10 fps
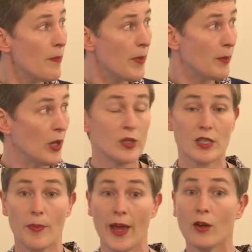But because
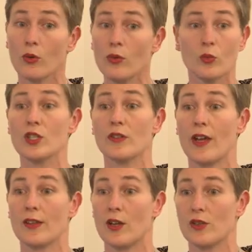the panel wouldn't have
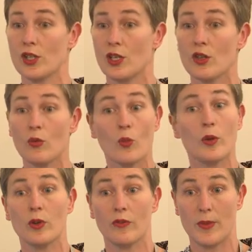had those genes on, we
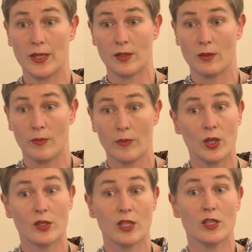would have missed them
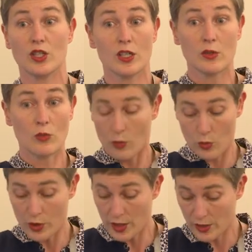because these genes
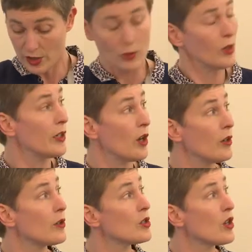weren't necessarily
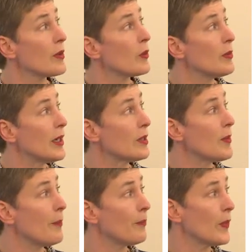known at the time that we picked
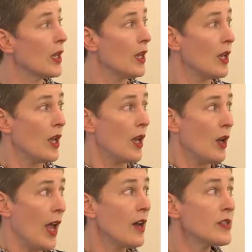them up.
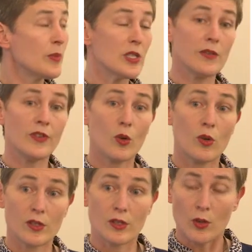How specific
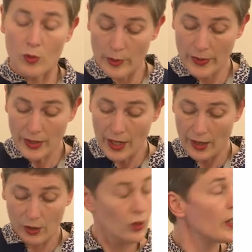was it? Well, we went and
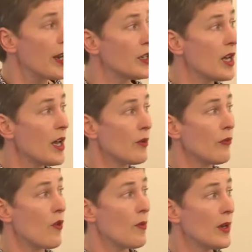had a look at our data
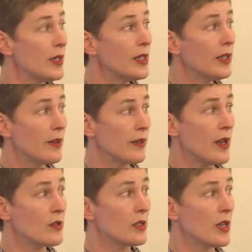from nearly
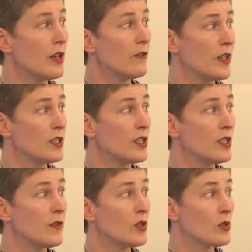1,000 unaffected
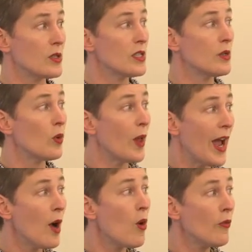individuals and said, well,
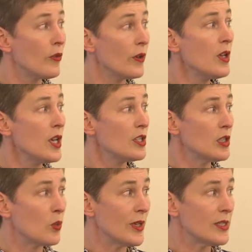how often
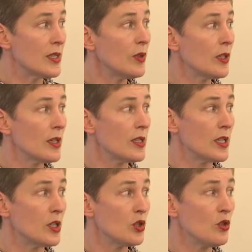did we similarly
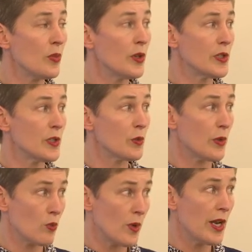see 2 persons
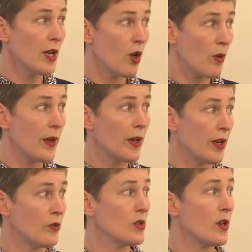with rare compound
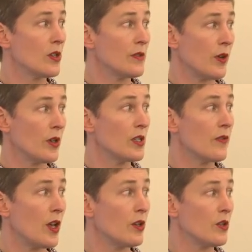heterozygous variants of
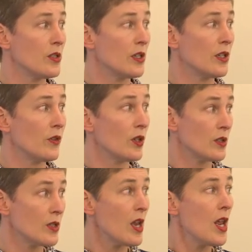unknown
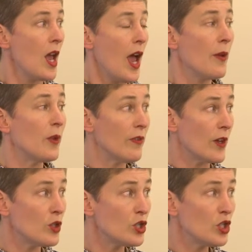significance? And we
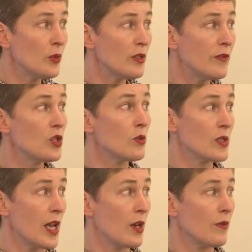found 2
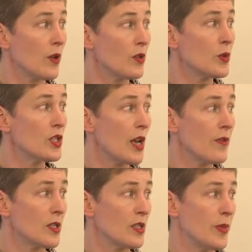individuals out of those, which gave
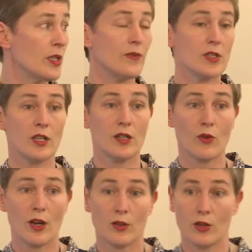us a specificity of
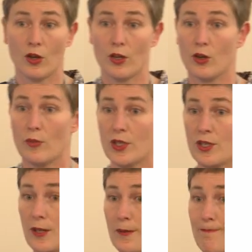greater than 99%.
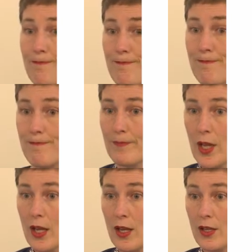So
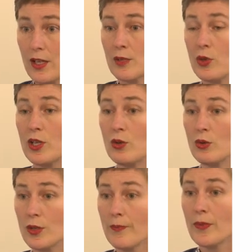that's pretty
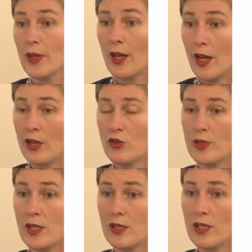good.
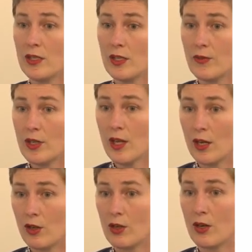100% sensitivity
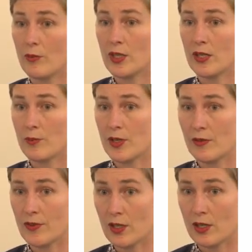and 99%
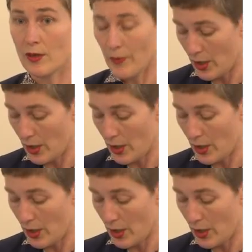specificity.